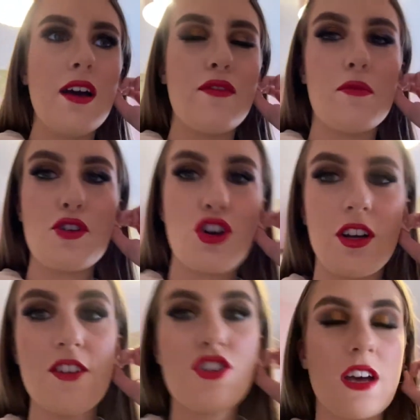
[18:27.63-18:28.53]
from my
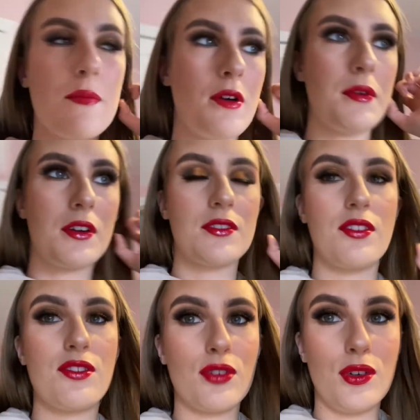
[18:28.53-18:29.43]
college kit. Oh my god, they're
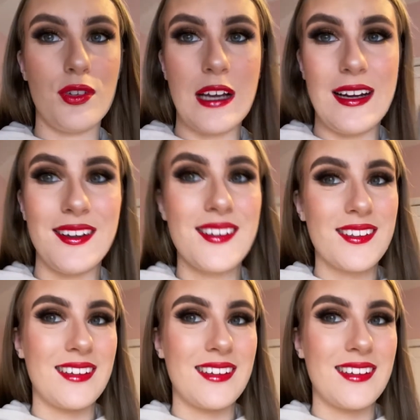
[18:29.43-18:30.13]
so nice.